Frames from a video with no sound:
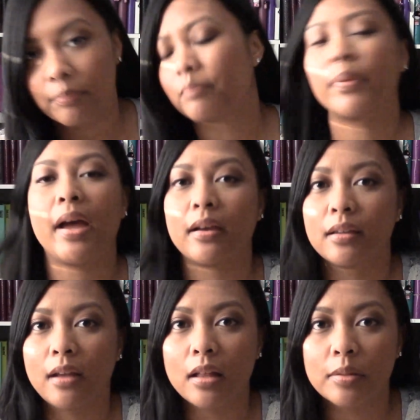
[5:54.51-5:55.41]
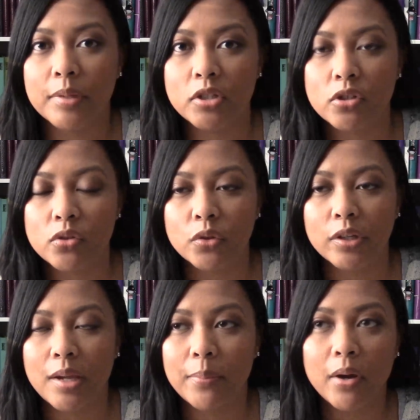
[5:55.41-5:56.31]
back in elementary school,
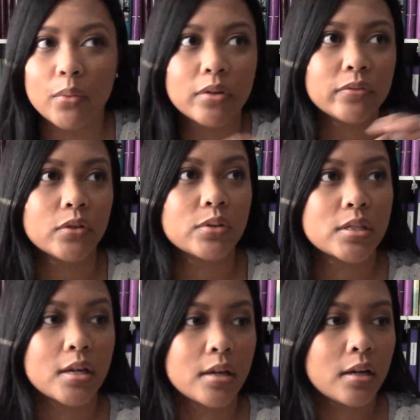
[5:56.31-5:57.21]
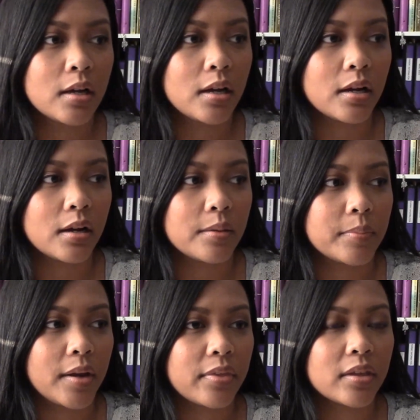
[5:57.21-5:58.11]
and I bought one of those, I
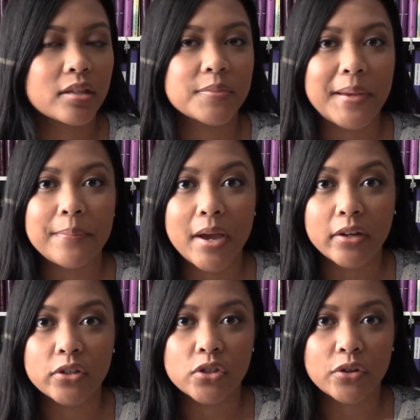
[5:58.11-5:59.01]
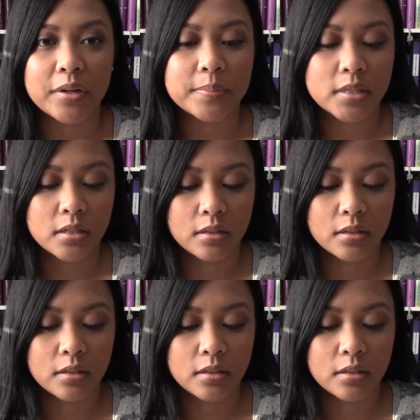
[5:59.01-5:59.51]
think it's by Manuscript,